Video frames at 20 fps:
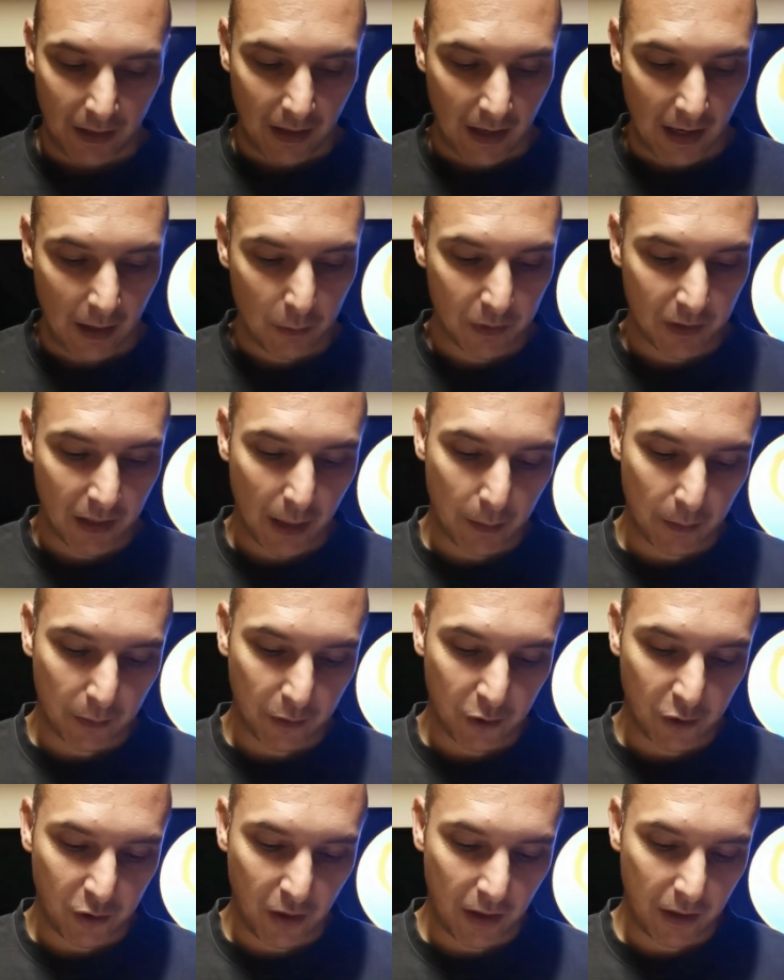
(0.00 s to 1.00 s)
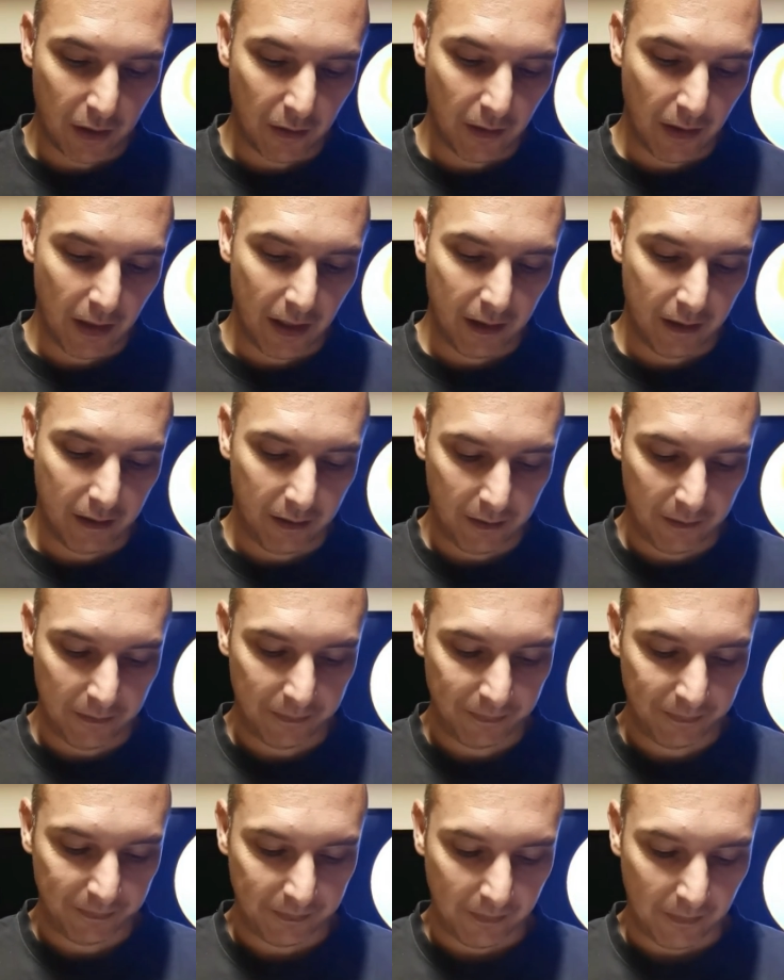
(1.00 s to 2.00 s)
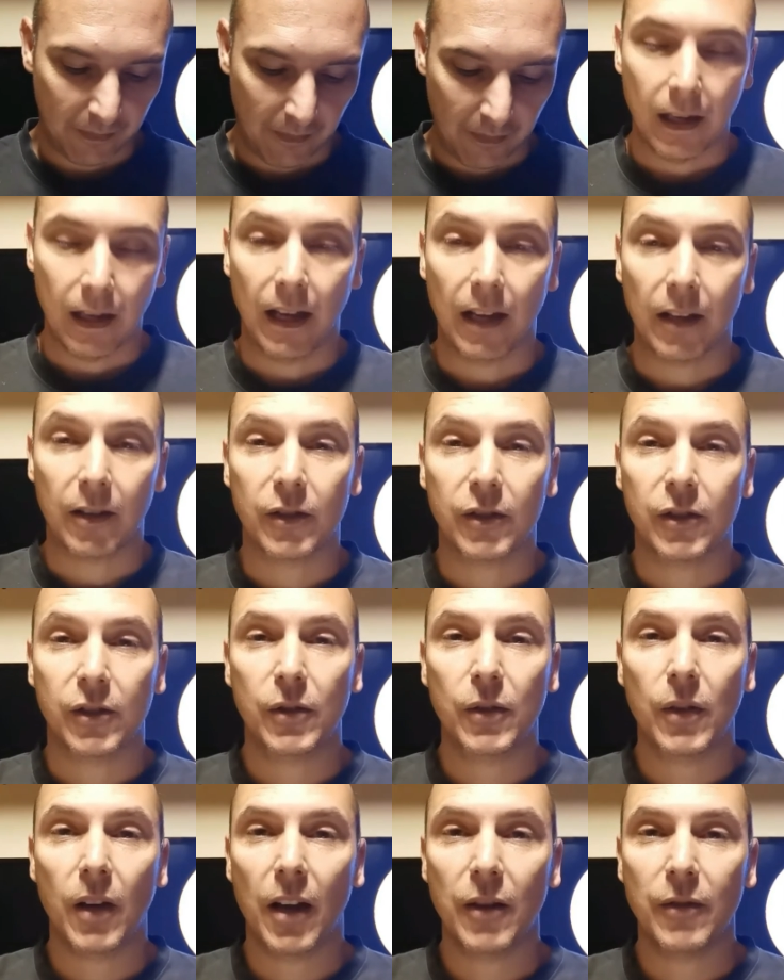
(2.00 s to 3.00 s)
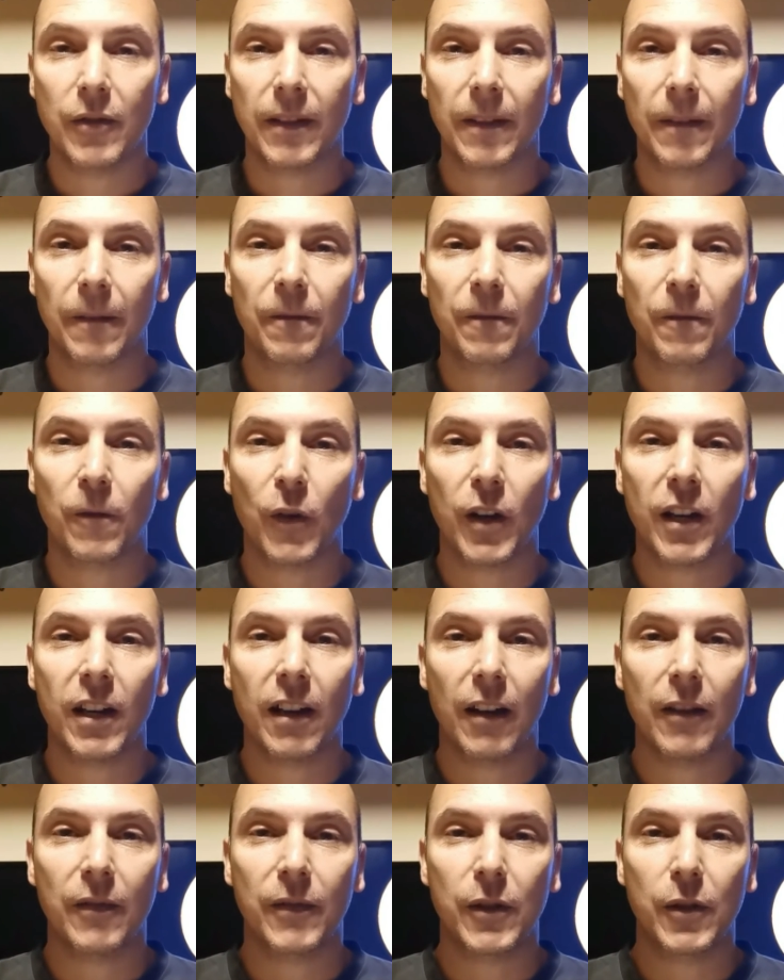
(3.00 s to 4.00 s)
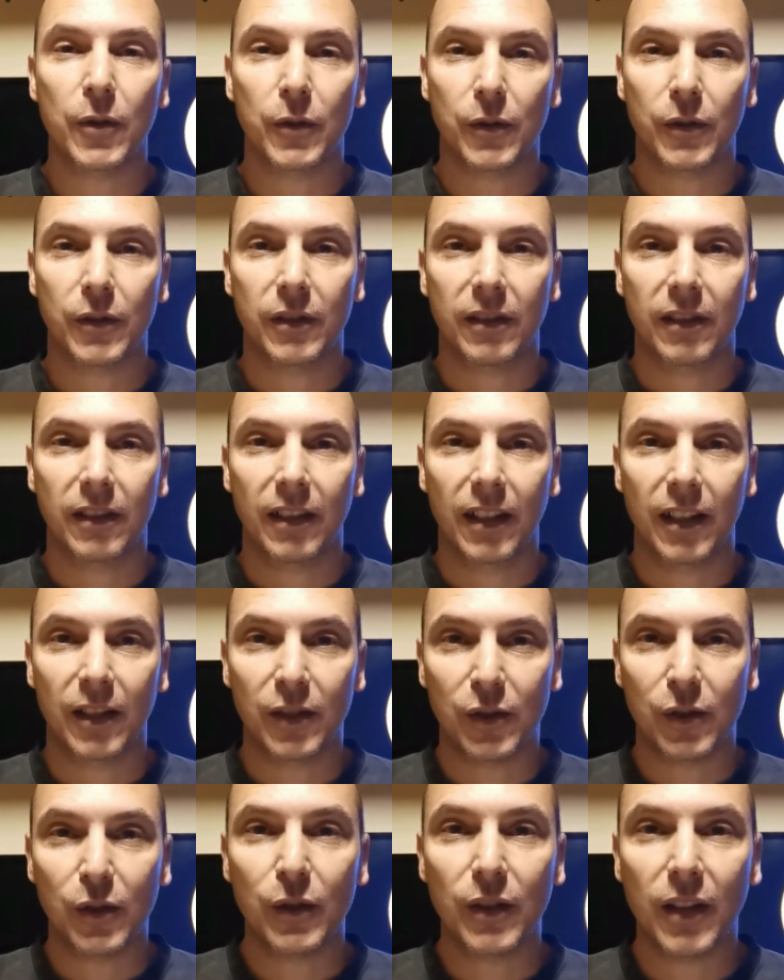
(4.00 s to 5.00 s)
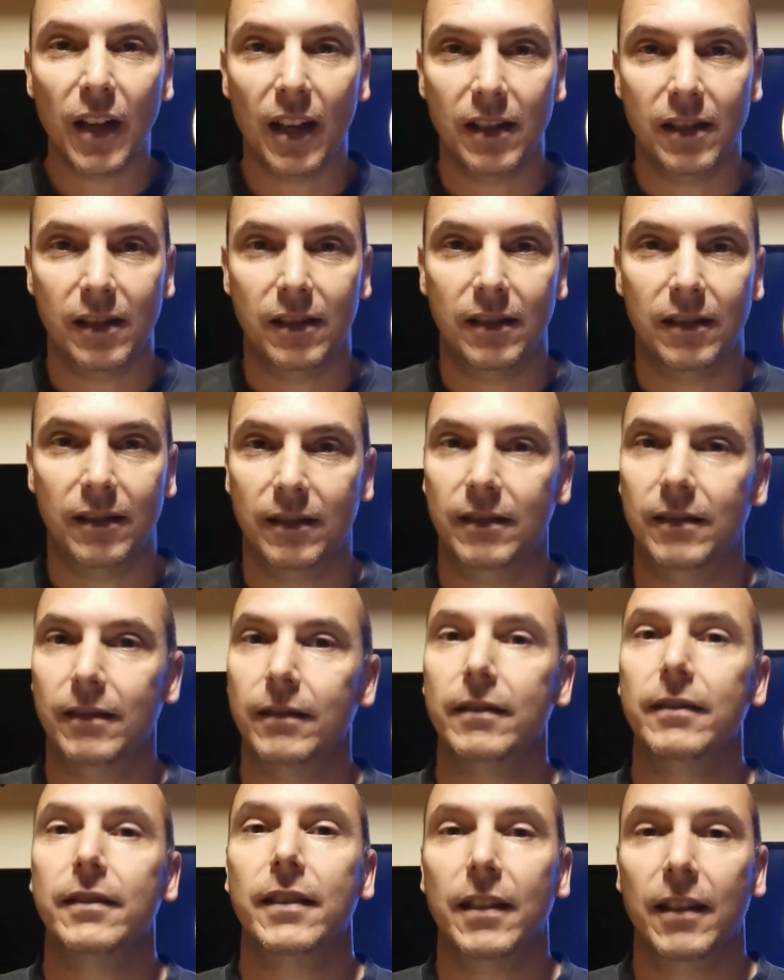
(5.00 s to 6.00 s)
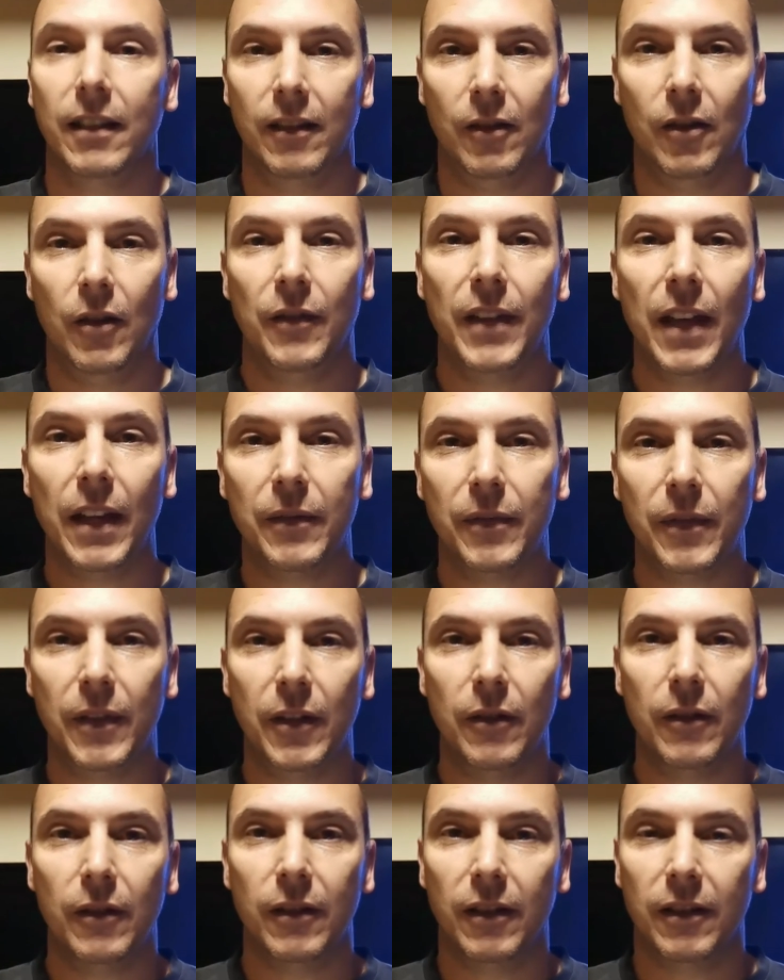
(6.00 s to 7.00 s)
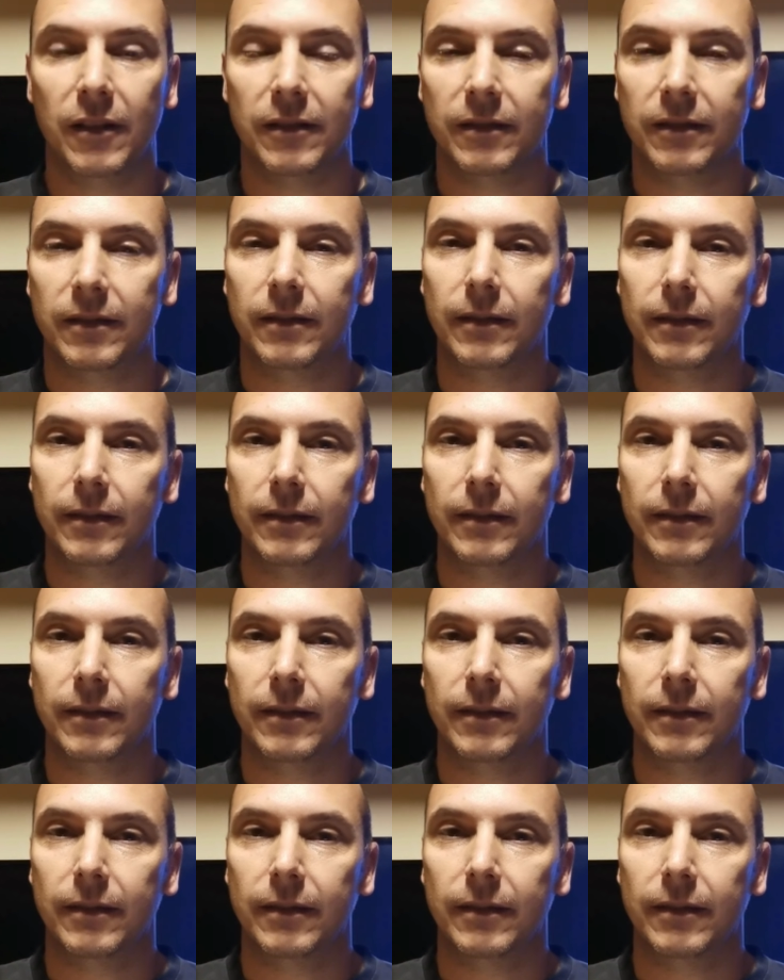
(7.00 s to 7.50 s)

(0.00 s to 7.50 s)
I was able to generate, I got 249 views in two days on that video alone.